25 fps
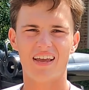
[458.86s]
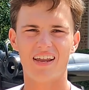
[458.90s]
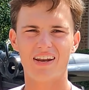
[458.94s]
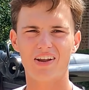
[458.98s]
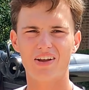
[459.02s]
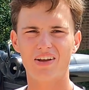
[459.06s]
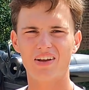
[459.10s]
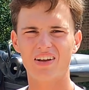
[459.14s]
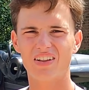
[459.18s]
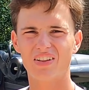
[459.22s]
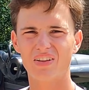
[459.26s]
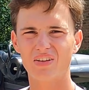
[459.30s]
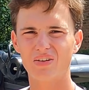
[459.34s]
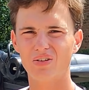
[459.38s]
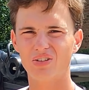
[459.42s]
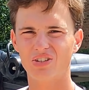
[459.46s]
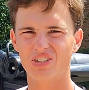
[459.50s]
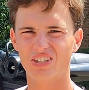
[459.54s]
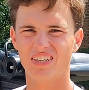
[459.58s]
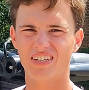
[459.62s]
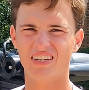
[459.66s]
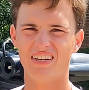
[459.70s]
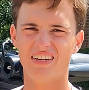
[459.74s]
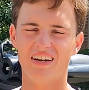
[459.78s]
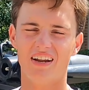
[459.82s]
In
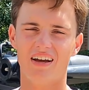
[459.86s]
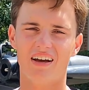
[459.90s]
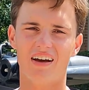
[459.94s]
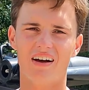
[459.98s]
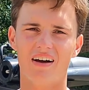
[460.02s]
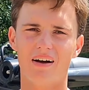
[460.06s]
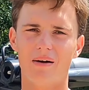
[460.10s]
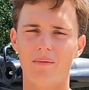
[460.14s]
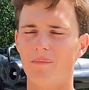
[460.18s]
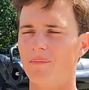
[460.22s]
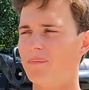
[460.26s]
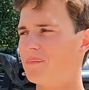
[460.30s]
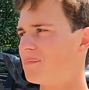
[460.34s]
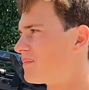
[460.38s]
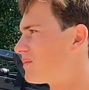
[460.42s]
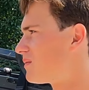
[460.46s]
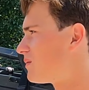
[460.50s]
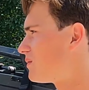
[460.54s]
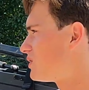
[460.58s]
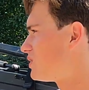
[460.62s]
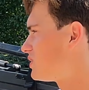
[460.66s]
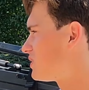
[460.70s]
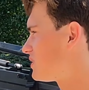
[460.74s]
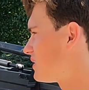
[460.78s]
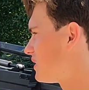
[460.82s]
conclusion,
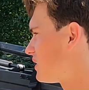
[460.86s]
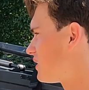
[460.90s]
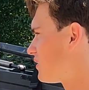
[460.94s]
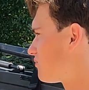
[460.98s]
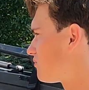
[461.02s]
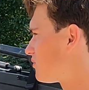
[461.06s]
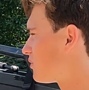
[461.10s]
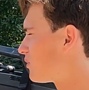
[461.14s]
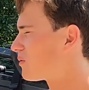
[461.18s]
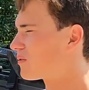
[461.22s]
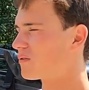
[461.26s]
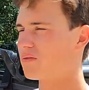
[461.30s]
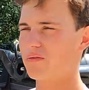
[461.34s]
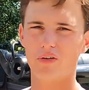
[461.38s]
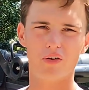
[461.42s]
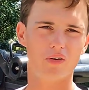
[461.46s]
just did the full